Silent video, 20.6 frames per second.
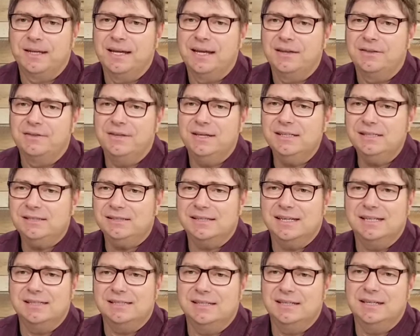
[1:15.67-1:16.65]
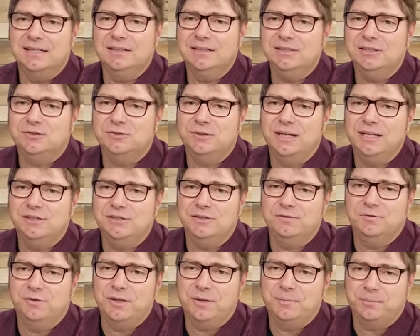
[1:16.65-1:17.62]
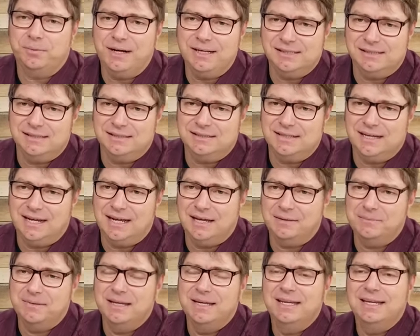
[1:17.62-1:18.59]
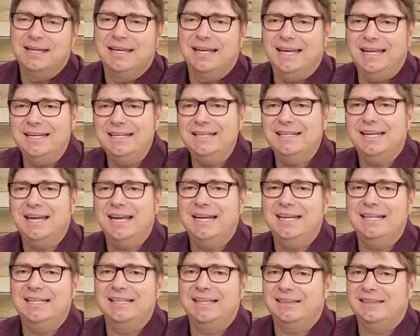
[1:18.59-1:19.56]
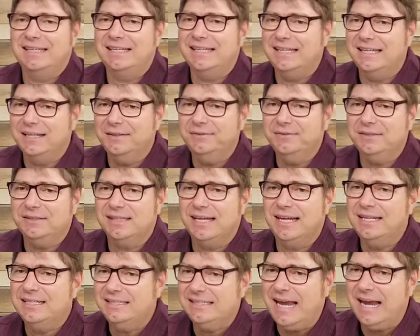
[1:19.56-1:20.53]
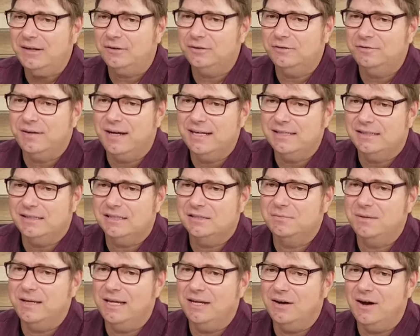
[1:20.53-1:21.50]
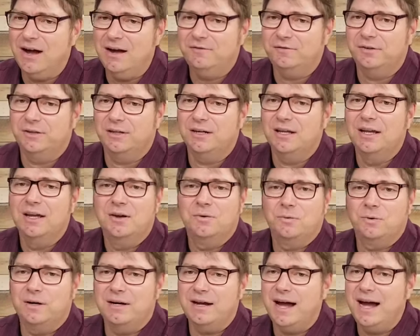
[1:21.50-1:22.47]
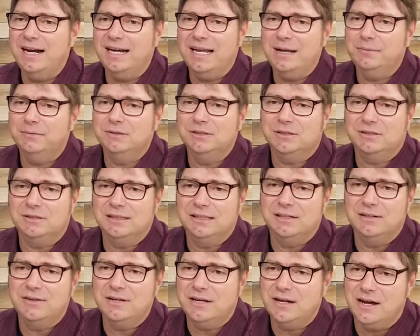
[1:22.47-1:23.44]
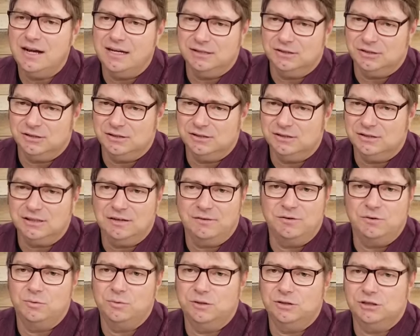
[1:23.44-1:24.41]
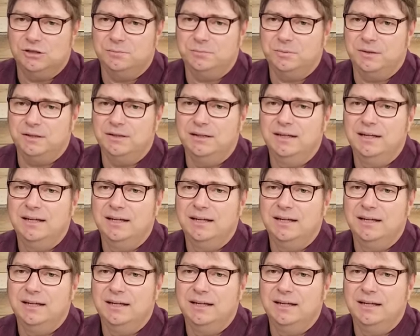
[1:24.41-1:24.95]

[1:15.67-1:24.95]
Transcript: This is an illustration for the present time, indicating that the gifts and sacrifices being offered were not able to clear the conscience of the worshiper.